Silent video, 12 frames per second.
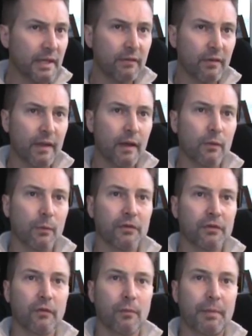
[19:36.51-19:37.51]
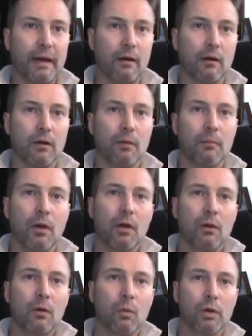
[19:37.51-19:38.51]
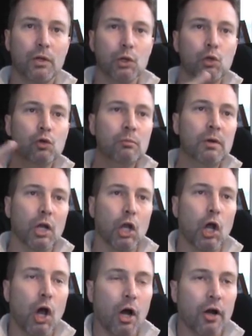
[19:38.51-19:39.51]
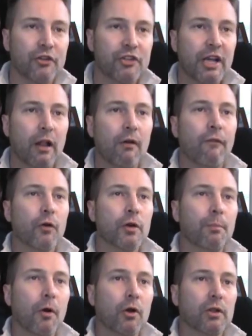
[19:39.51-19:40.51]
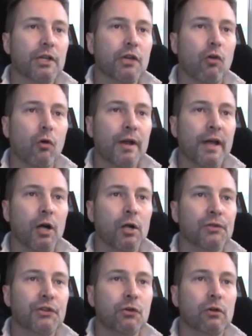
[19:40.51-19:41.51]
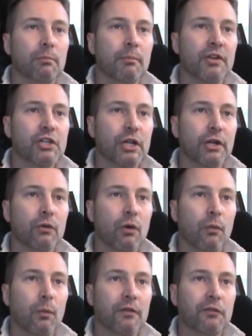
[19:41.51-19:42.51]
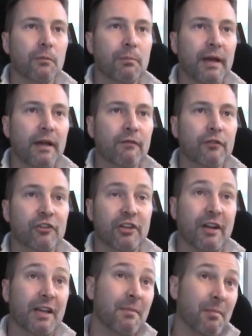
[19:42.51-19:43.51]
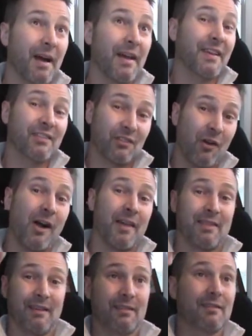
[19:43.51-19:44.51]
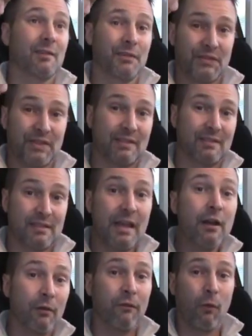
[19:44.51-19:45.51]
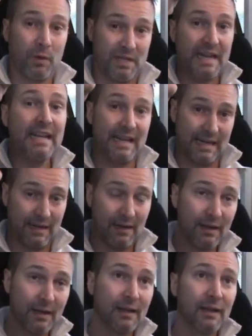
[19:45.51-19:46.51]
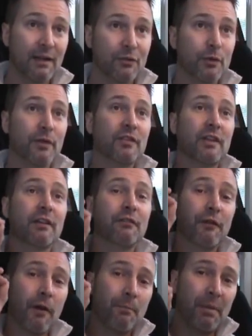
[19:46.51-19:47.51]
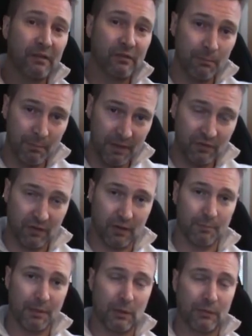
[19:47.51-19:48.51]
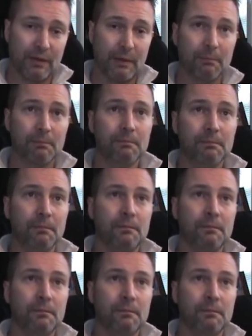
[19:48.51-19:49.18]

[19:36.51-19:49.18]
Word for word: Even then, the risk of a bad outcome would loom large. California Berkeley, Cornell, Duke, Michigan, Northwestern, Penn, Virginia. Now, keep in mind, these are all, I think, still Tier 14. So this guy's very pessimistic about them.